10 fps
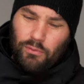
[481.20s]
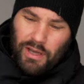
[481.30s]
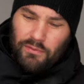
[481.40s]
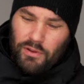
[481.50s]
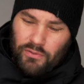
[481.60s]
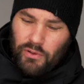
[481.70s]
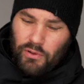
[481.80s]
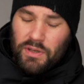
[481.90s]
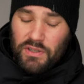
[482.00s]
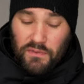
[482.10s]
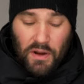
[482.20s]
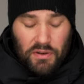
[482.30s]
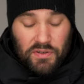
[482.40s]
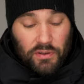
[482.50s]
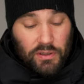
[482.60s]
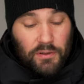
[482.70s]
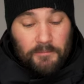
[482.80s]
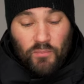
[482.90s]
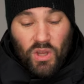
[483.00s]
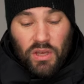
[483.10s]
Whatever you do, it's very solid.
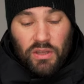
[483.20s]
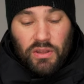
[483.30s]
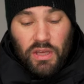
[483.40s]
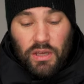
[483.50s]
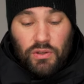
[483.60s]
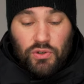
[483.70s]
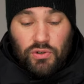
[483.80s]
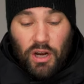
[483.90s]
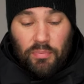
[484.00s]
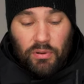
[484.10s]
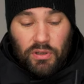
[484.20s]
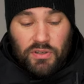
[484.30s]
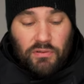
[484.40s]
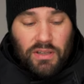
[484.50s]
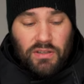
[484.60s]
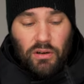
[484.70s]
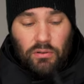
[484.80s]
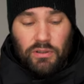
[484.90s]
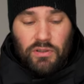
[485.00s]
The tripod is great to hold.